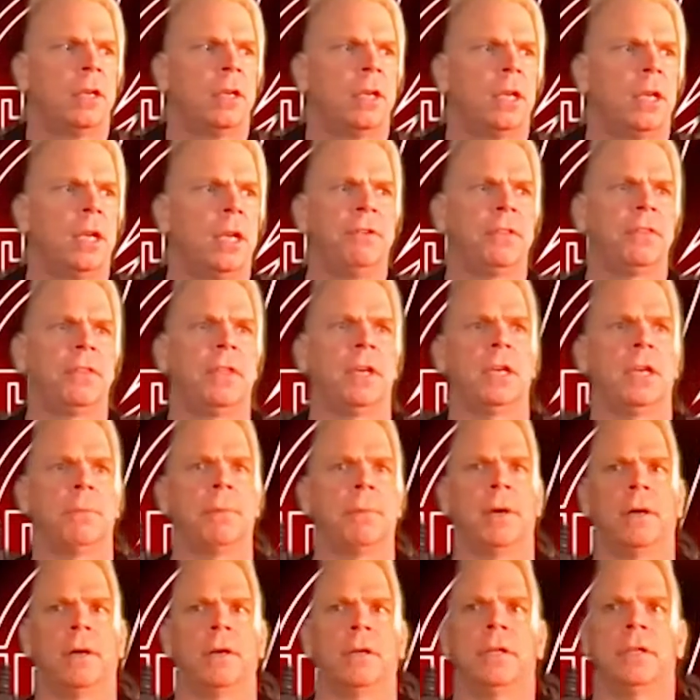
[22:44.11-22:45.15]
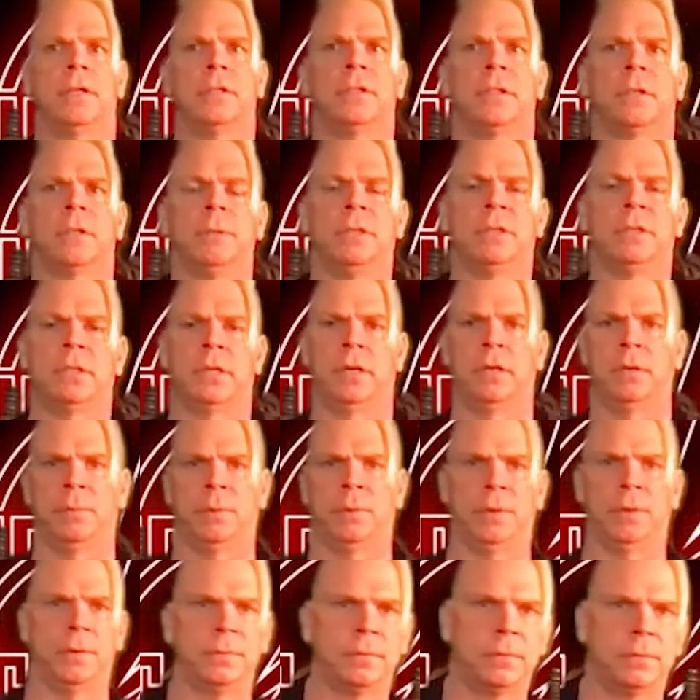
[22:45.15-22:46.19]
if you think about it, it's going to be
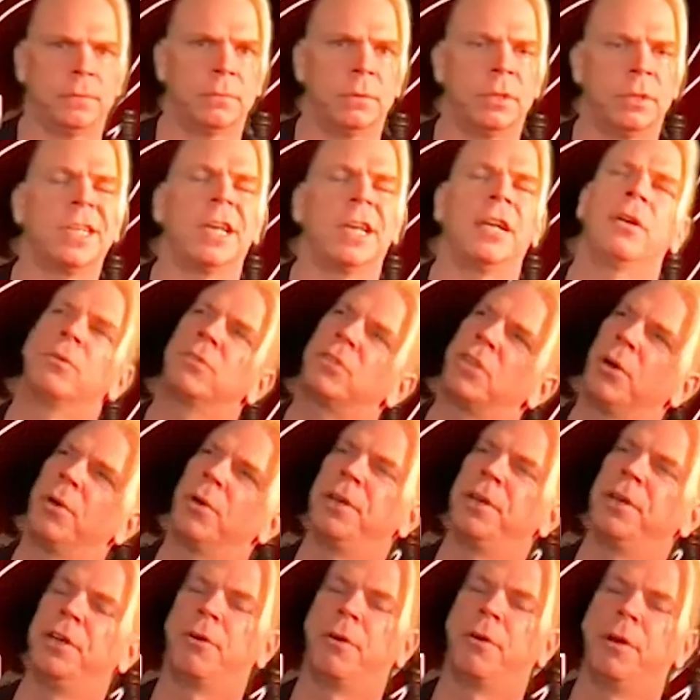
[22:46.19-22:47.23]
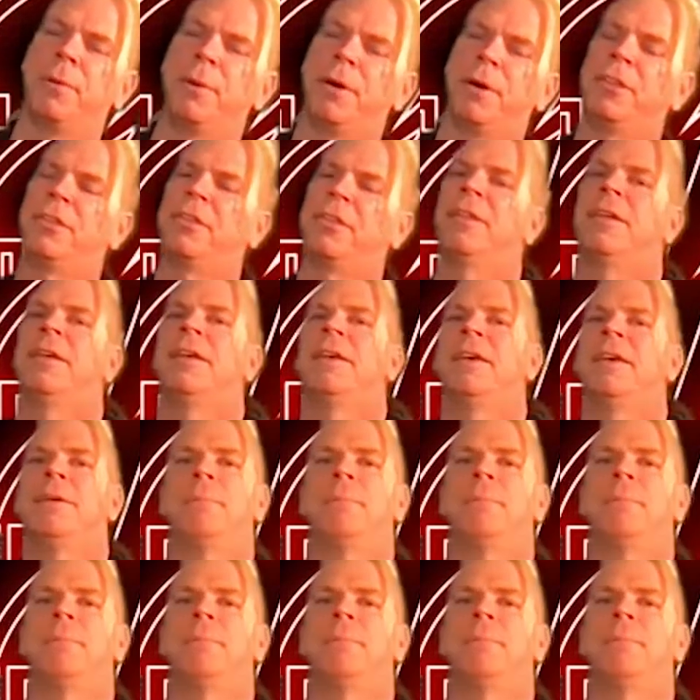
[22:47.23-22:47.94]
terrible, which I don't totally agree with.